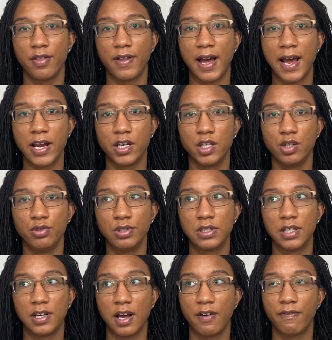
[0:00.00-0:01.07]
that I used
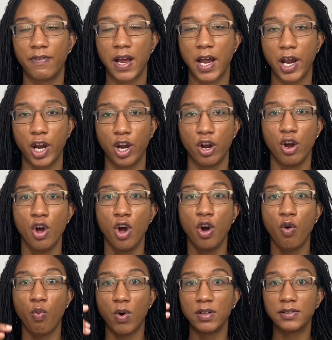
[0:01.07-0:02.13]
enough hair
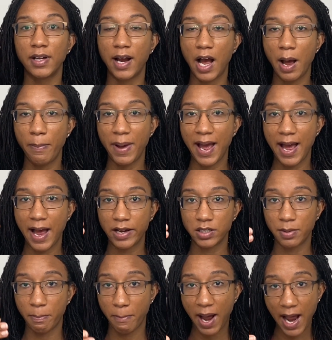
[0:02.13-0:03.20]
once I got
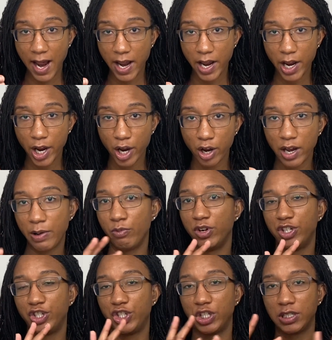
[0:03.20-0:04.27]
past my hair and
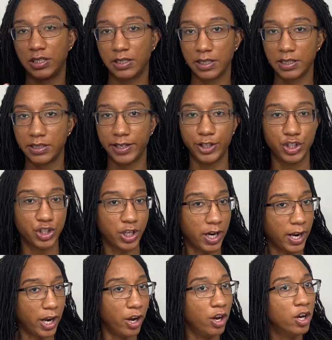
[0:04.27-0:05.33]
was just extension
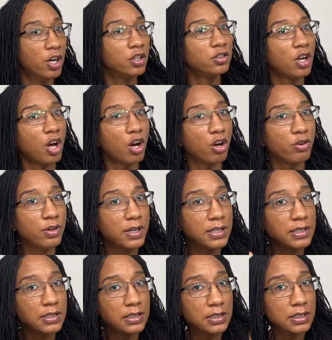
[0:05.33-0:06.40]
hair. So you
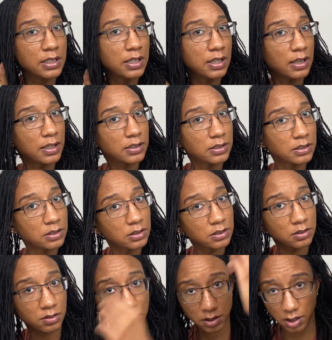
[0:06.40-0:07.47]
can see,
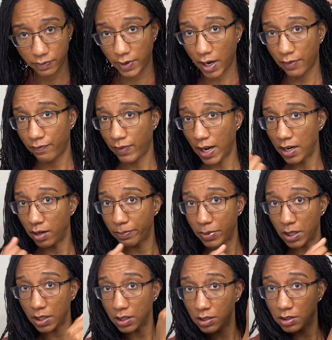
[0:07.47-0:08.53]
let's see if I can find a
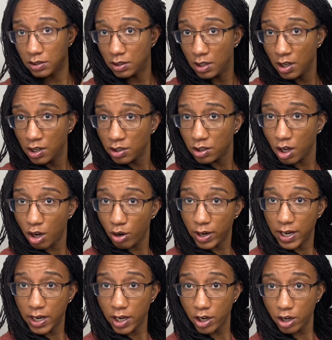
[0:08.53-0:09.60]
piece. So
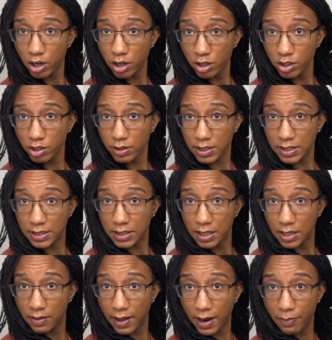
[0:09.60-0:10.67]
here you can see
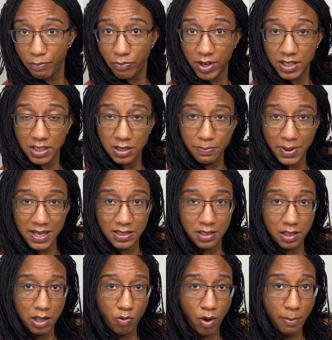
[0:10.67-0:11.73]
that this is
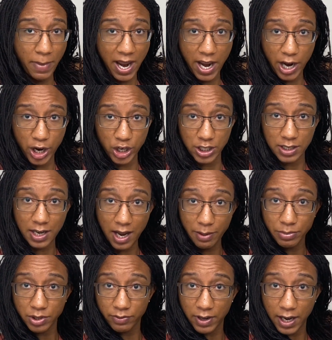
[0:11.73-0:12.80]
basically where my hair
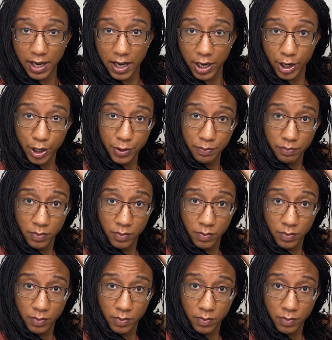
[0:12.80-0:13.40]
stops, right here.